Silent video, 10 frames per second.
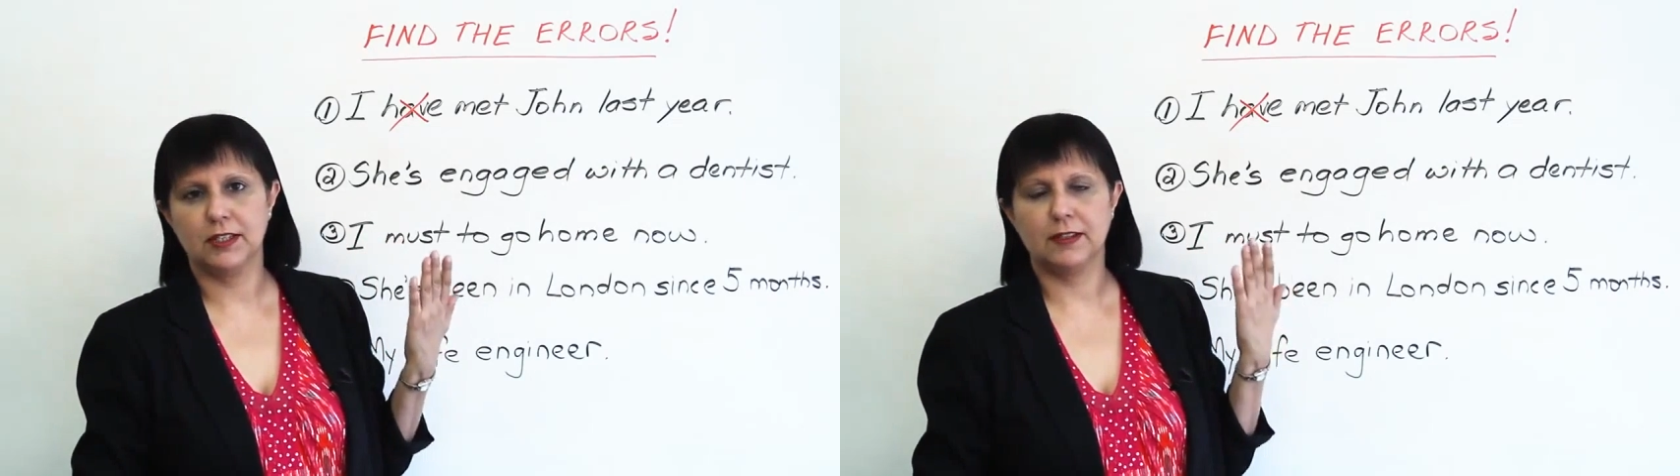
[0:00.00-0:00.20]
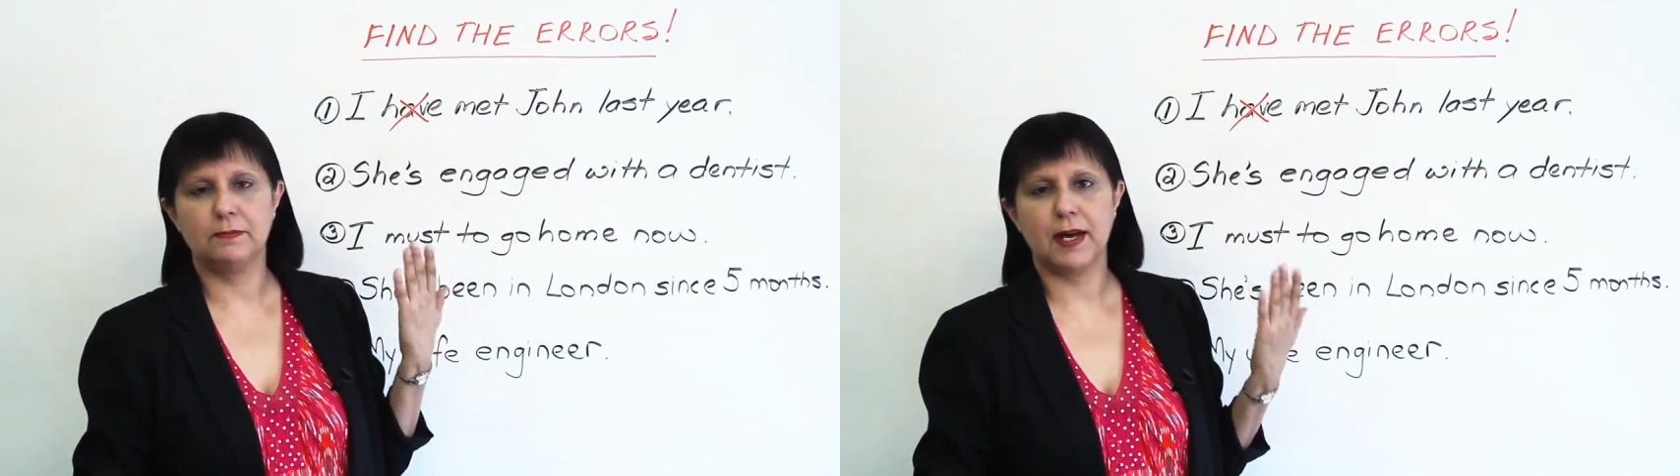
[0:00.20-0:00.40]

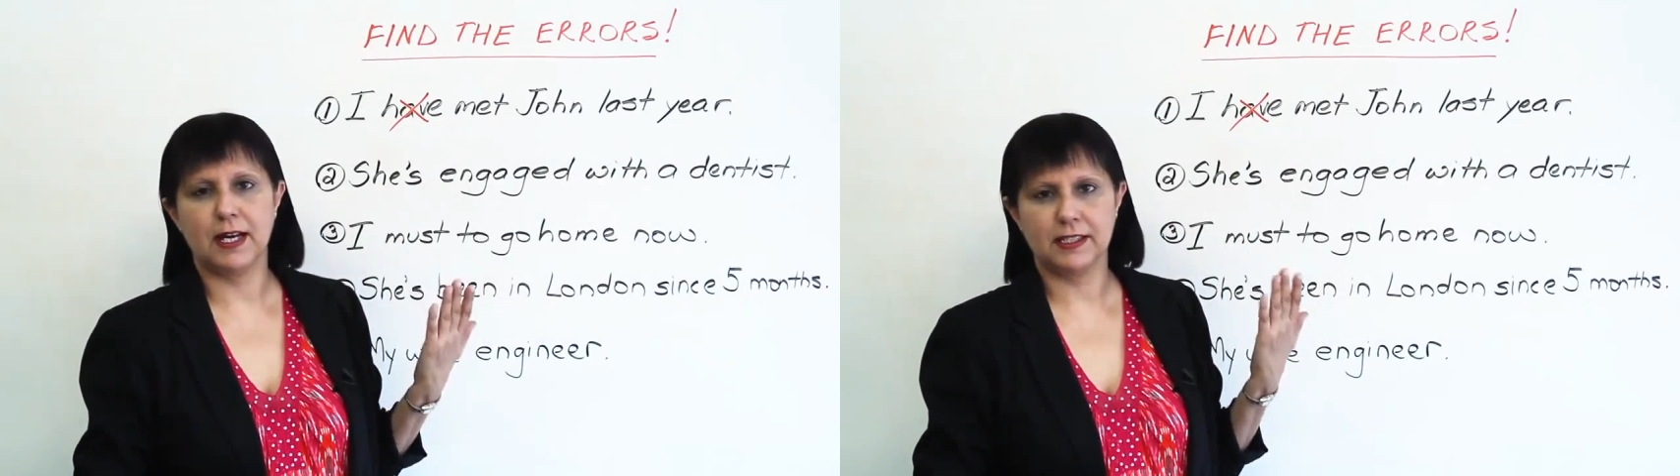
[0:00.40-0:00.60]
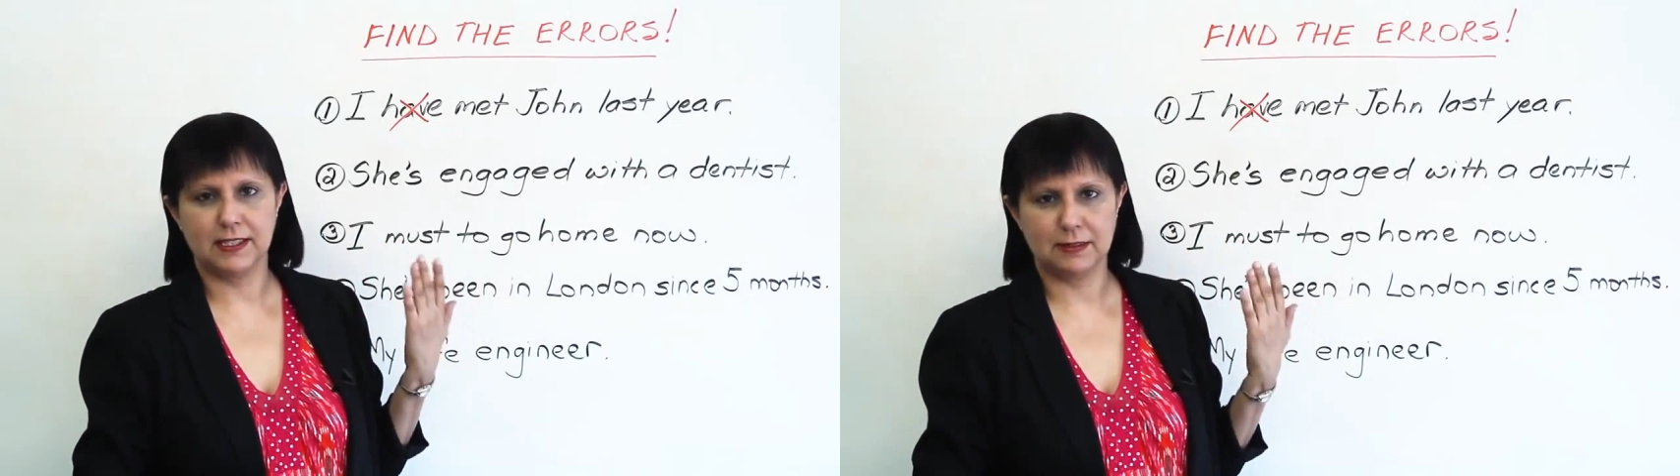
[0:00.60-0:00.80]
the
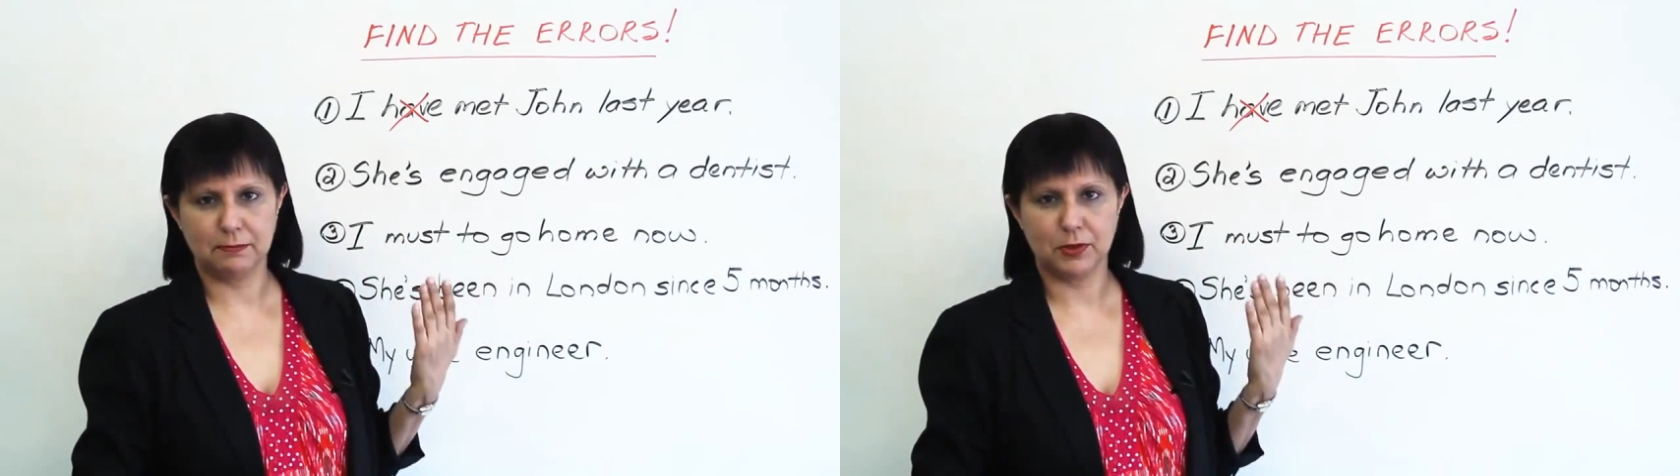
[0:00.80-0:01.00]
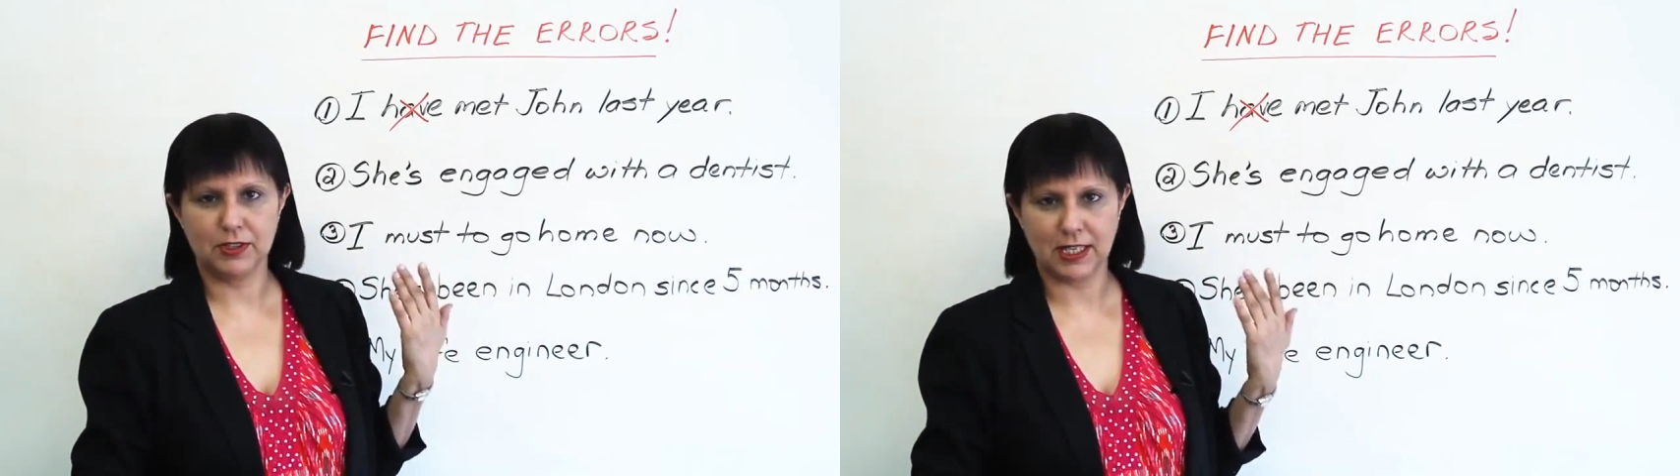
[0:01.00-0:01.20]
past
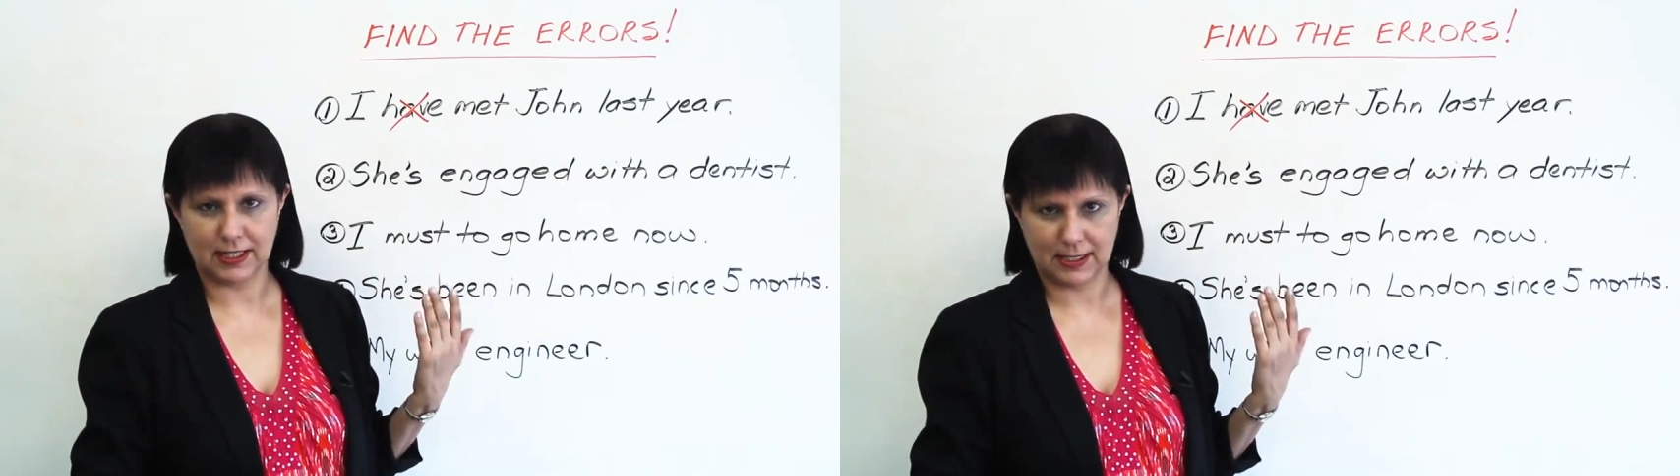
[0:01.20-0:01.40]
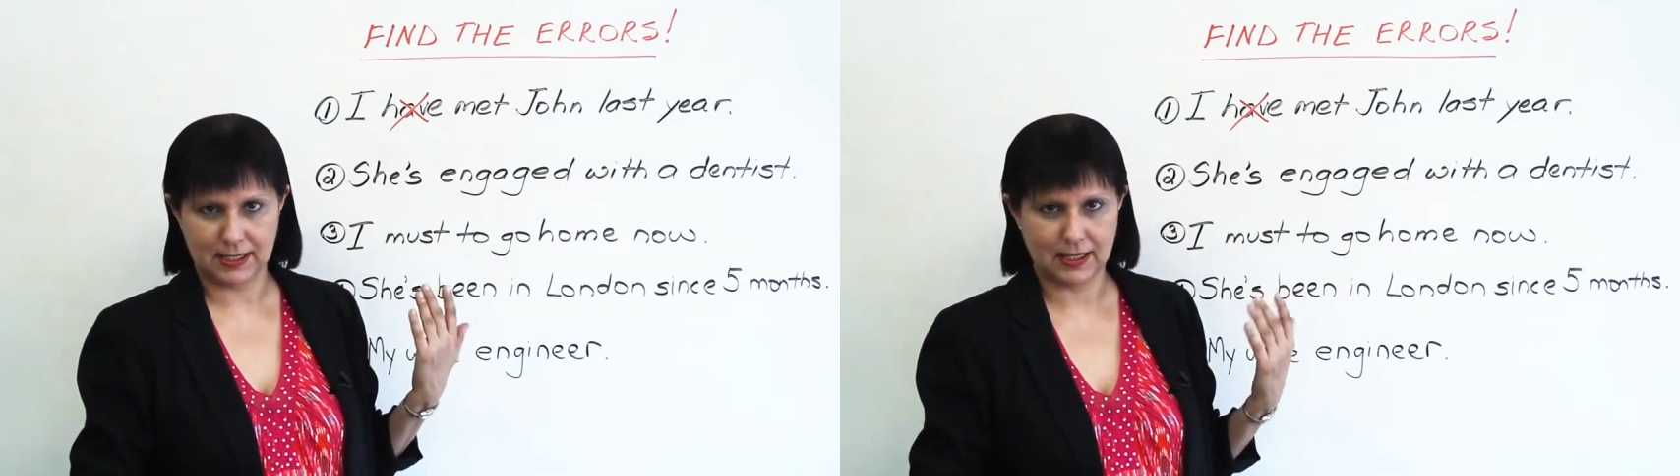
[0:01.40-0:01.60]
simple
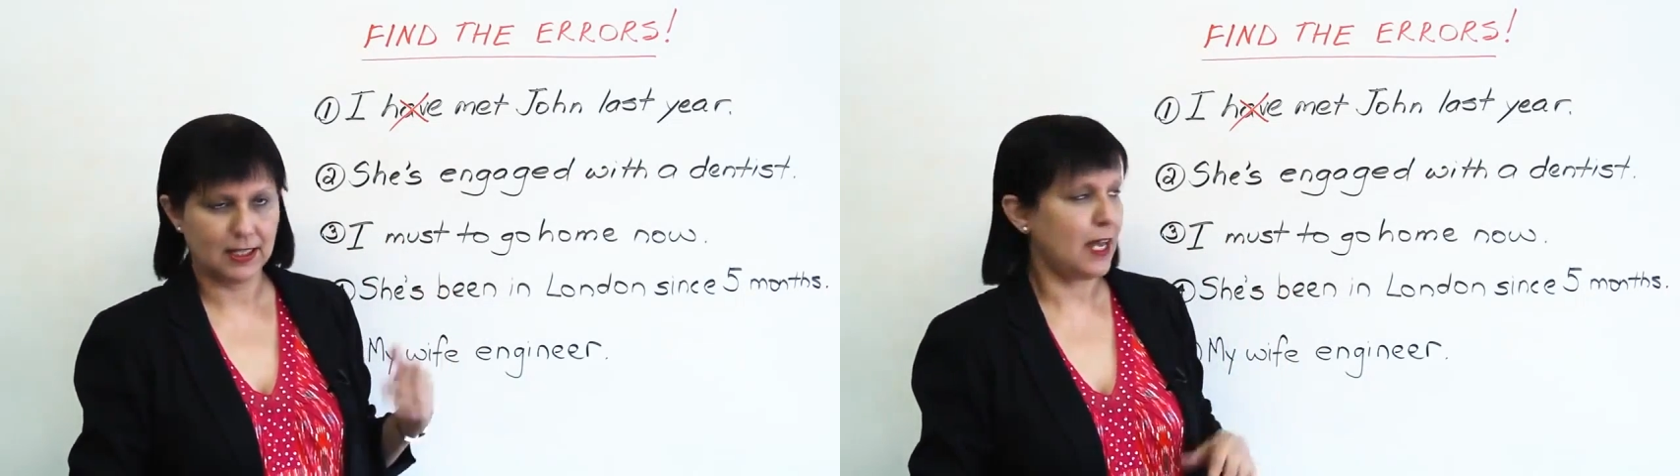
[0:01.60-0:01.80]
tense,